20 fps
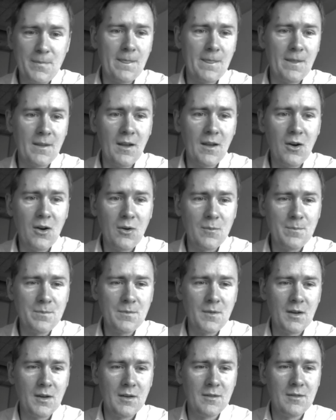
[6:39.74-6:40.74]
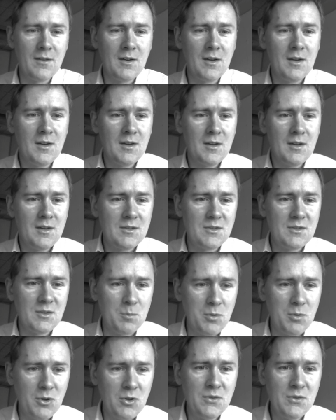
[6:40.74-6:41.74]
Now, and
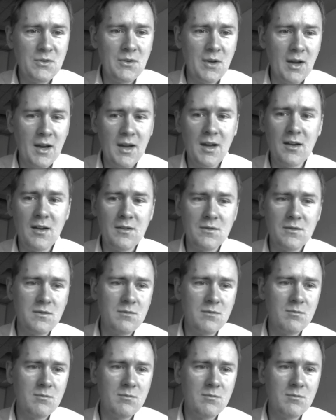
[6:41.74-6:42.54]
suppose you have